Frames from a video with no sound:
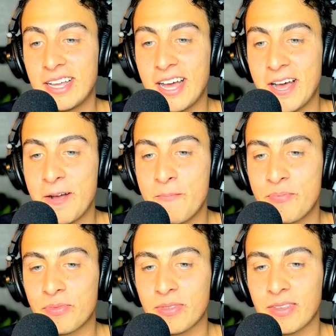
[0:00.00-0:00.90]

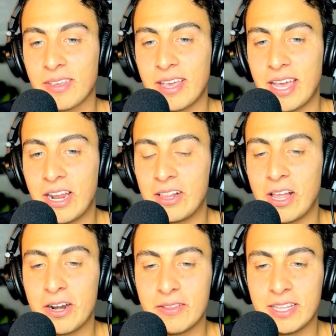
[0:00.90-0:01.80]
um, and a
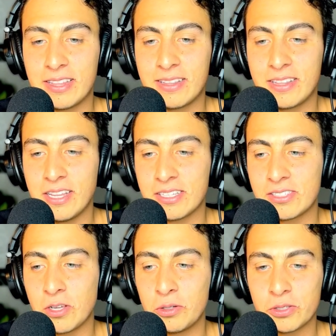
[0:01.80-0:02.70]
lot of the the
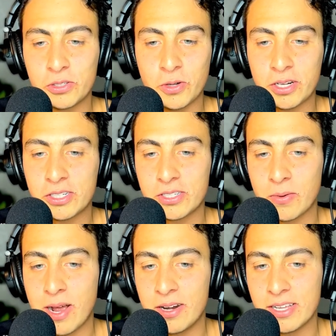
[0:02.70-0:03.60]
social structures
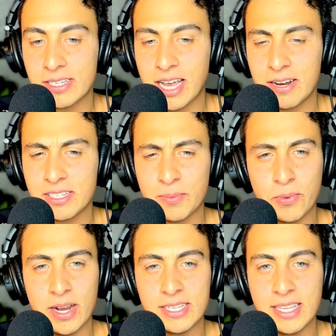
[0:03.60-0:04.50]
around us kind of
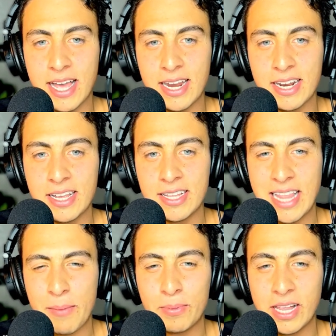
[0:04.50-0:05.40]
suppress that
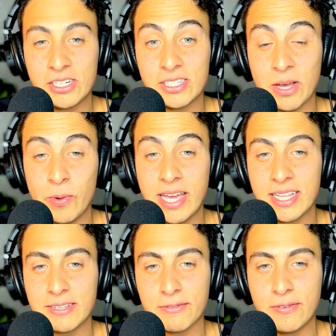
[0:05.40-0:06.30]
that pleasure that we
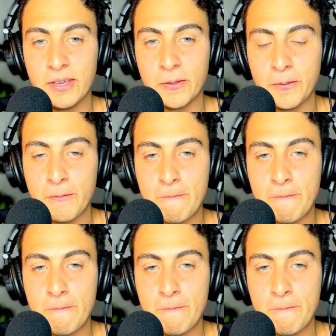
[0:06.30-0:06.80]
get to feel